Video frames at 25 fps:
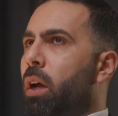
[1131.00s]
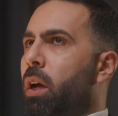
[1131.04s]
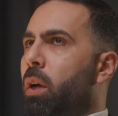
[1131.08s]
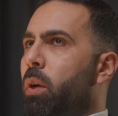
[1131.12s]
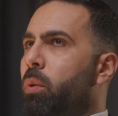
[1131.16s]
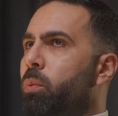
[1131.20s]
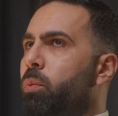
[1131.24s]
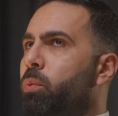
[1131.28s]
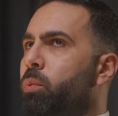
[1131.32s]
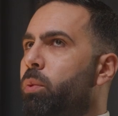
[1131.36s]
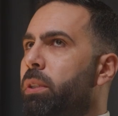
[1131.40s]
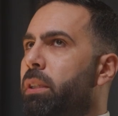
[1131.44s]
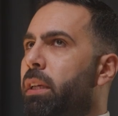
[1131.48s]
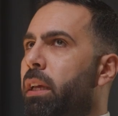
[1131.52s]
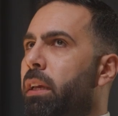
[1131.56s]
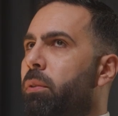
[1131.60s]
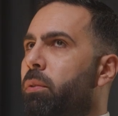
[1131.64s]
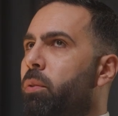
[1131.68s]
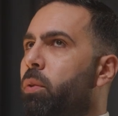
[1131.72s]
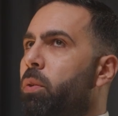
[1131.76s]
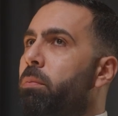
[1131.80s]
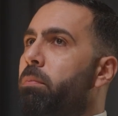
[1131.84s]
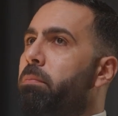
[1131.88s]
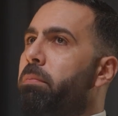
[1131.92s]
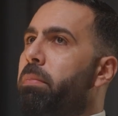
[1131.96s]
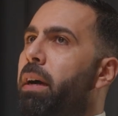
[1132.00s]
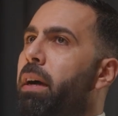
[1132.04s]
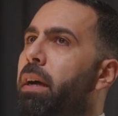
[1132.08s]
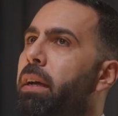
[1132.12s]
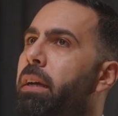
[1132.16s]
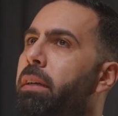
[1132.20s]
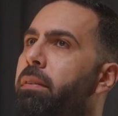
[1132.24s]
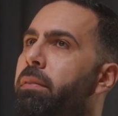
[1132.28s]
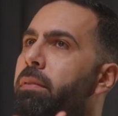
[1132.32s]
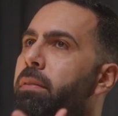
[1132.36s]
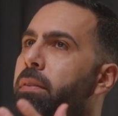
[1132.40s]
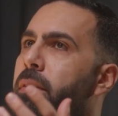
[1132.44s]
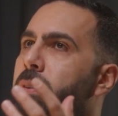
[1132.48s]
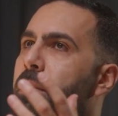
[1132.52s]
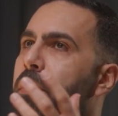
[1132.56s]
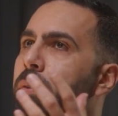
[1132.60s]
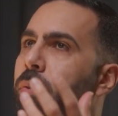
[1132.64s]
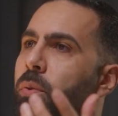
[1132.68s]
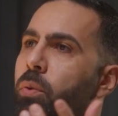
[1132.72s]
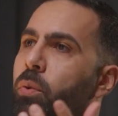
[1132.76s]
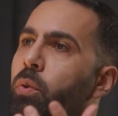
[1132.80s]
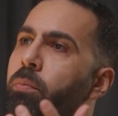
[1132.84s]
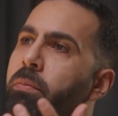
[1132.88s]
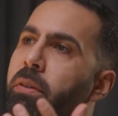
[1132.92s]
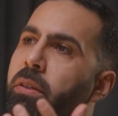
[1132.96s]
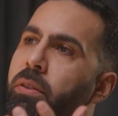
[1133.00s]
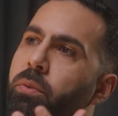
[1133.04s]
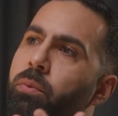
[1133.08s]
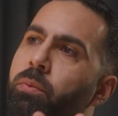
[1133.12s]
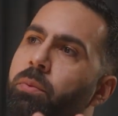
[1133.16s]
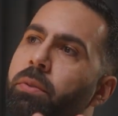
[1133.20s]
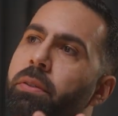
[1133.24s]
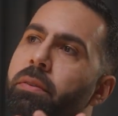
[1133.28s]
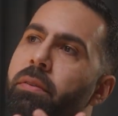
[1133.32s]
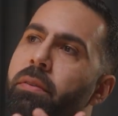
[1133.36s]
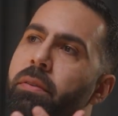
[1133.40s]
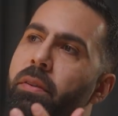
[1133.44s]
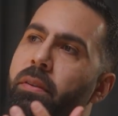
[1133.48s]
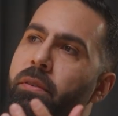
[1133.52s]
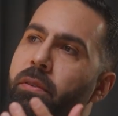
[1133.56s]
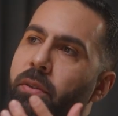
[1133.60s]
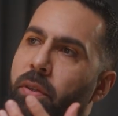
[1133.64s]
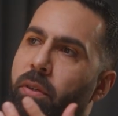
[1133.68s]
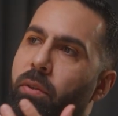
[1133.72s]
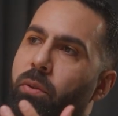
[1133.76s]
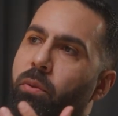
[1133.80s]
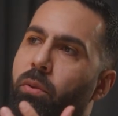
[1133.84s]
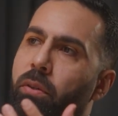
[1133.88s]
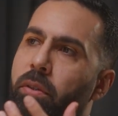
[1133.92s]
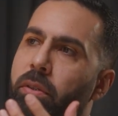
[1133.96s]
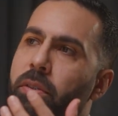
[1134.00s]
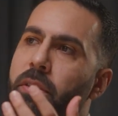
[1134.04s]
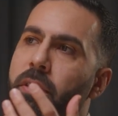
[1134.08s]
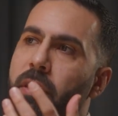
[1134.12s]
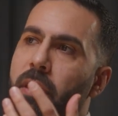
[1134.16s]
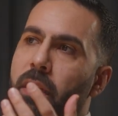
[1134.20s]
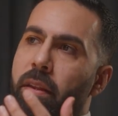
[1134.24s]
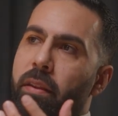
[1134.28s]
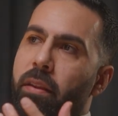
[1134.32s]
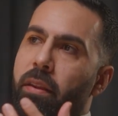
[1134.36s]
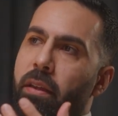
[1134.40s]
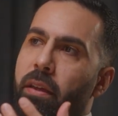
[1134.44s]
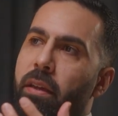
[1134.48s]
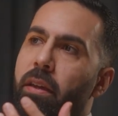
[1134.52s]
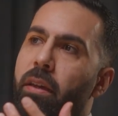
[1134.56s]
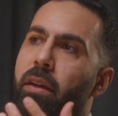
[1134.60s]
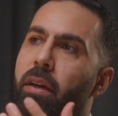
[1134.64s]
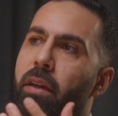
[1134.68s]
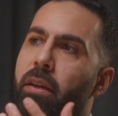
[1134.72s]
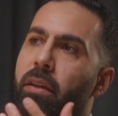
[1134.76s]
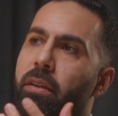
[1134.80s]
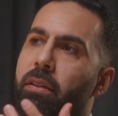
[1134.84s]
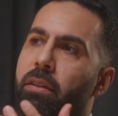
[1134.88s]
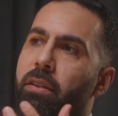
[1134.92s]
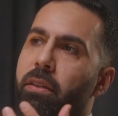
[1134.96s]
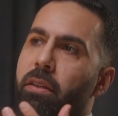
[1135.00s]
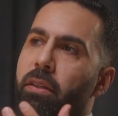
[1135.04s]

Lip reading: How we can combine the human with the technology and the AI.